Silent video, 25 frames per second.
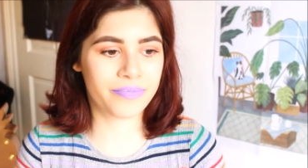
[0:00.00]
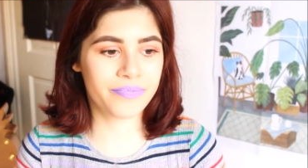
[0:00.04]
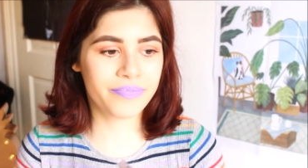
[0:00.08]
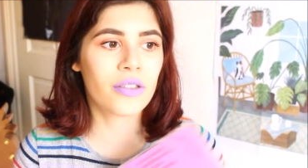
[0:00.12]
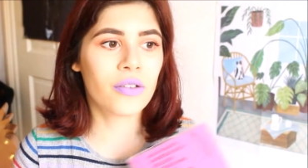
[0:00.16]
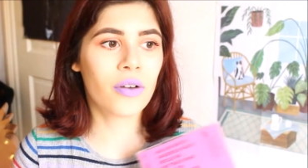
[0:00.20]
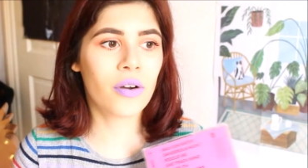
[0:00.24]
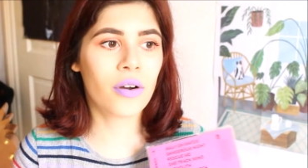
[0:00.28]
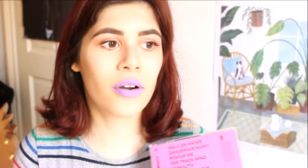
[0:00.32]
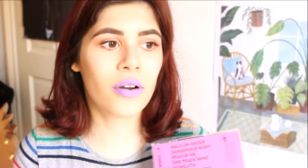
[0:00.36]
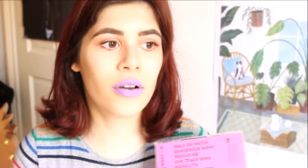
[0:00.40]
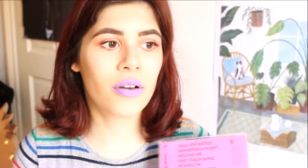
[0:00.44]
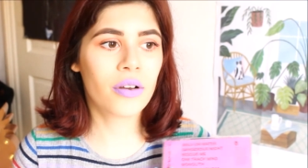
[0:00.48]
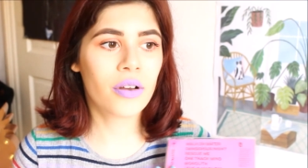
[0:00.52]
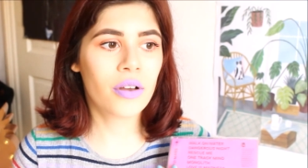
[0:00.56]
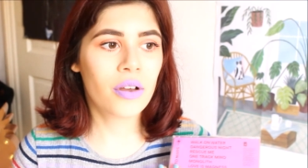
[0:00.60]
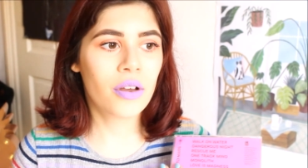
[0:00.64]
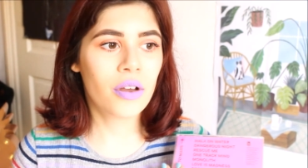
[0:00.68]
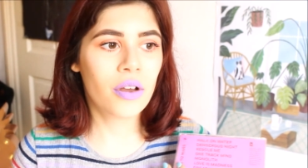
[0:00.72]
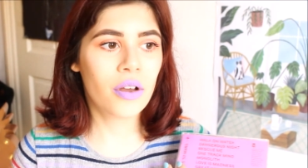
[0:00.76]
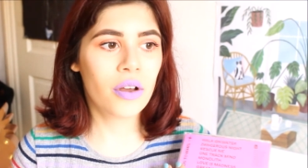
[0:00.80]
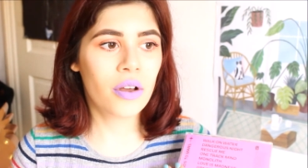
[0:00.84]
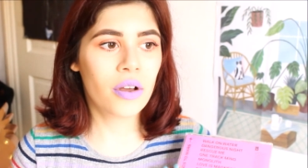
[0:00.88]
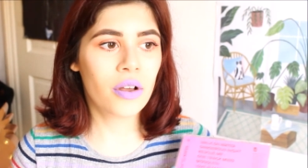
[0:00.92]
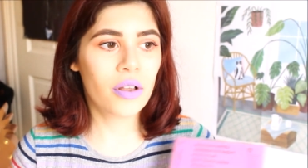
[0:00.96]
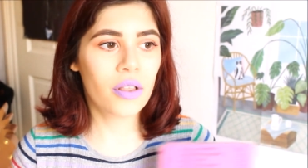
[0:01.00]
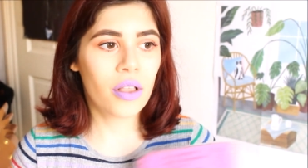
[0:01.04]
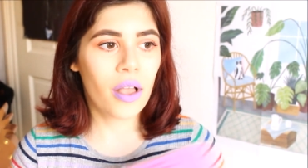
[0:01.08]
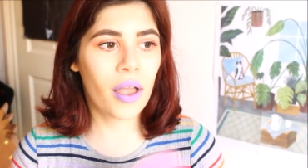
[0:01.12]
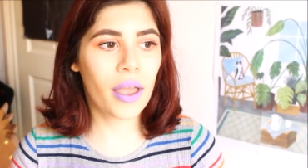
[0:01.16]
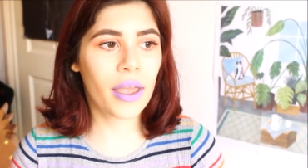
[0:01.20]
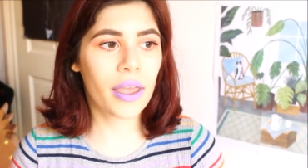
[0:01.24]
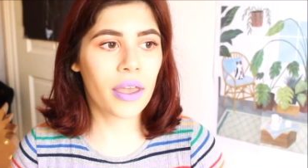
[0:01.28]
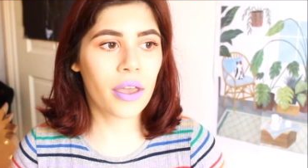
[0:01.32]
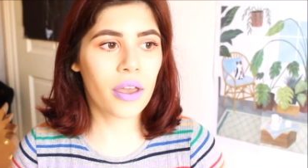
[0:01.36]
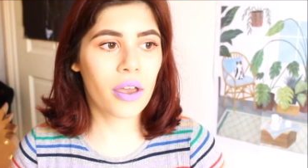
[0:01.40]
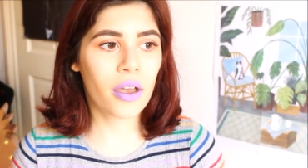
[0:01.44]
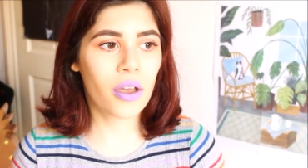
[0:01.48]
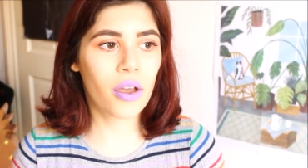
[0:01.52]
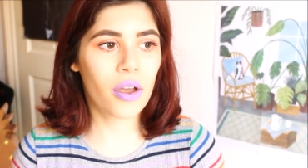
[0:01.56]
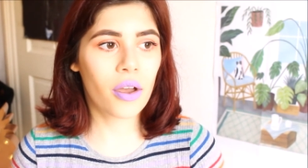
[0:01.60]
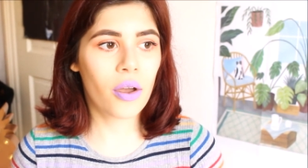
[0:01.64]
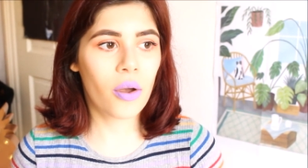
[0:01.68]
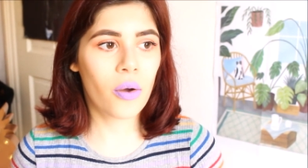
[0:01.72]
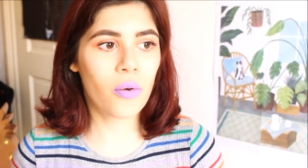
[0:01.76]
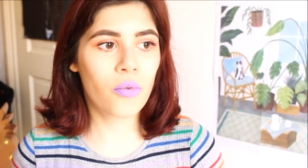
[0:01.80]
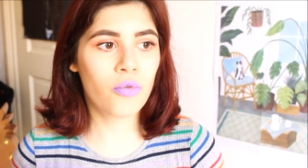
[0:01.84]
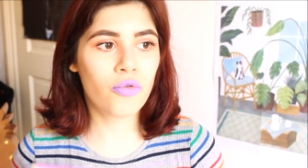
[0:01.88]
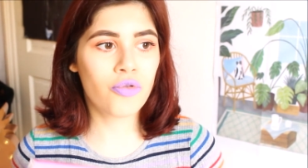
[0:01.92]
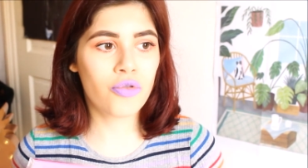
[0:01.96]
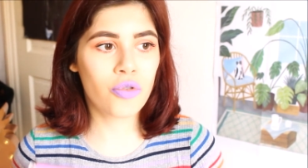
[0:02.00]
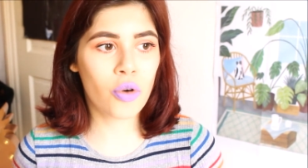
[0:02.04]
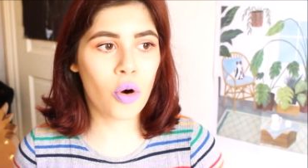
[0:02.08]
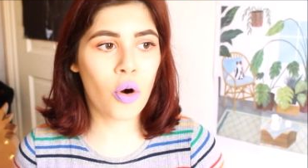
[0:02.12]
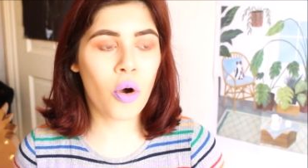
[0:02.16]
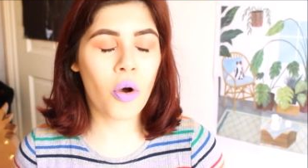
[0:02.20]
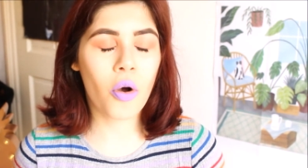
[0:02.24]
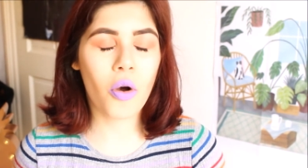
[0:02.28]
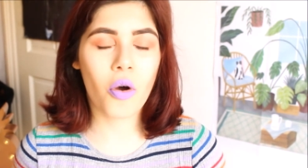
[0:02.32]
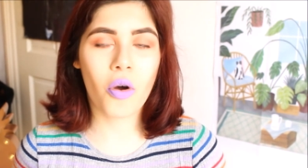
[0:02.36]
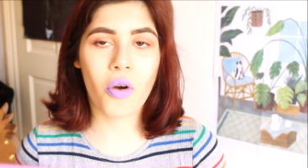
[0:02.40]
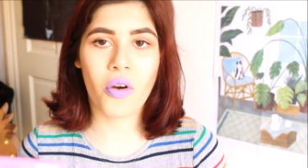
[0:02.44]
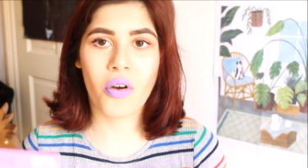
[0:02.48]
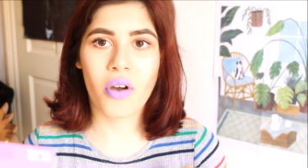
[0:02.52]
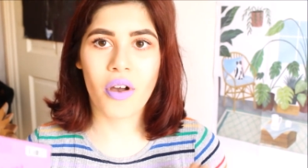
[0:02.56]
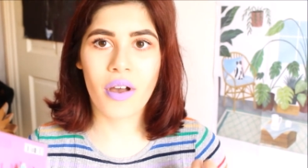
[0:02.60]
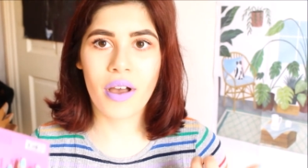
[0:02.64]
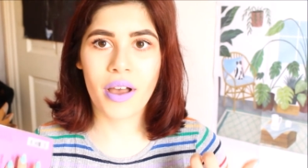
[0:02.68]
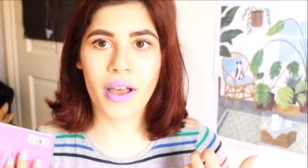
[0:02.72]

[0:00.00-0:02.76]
not like raw